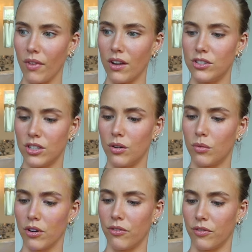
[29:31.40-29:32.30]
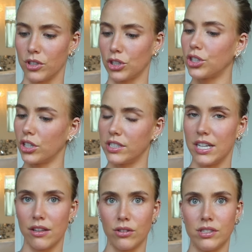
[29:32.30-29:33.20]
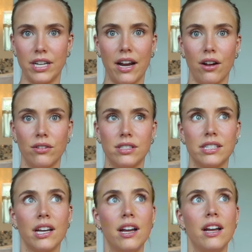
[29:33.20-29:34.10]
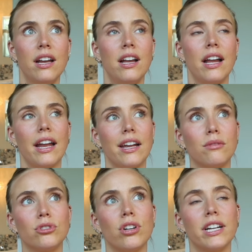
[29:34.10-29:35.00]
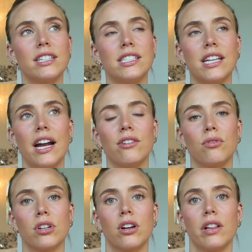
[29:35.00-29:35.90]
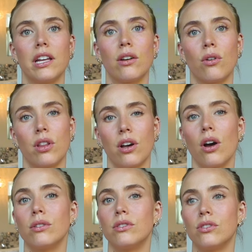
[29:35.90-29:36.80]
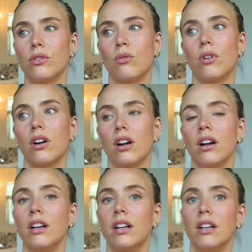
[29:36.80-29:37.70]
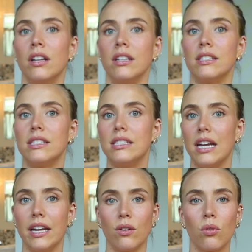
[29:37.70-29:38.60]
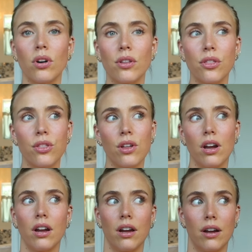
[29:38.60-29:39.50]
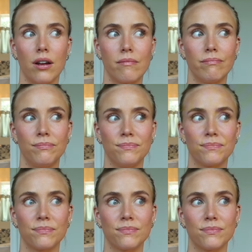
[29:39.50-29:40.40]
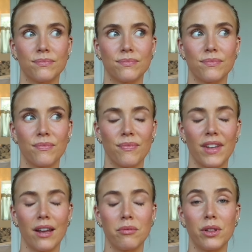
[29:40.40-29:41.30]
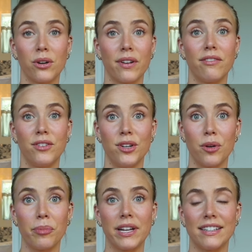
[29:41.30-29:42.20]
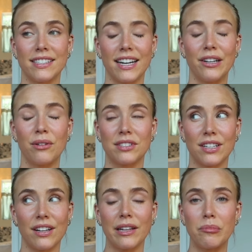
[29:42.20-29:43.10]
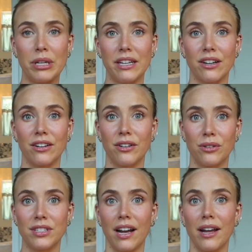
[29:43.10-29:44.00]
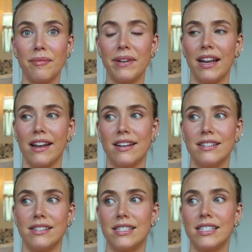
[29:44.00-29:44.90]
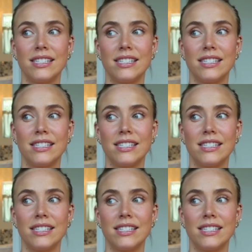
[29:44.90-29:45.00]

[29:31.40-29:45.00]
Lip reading: So we'll for sure see those towns, and we're trying to decide if we're gonna like go to the coast or stay north. And we literally have no plans, and I know it's gonna like be here in no time, and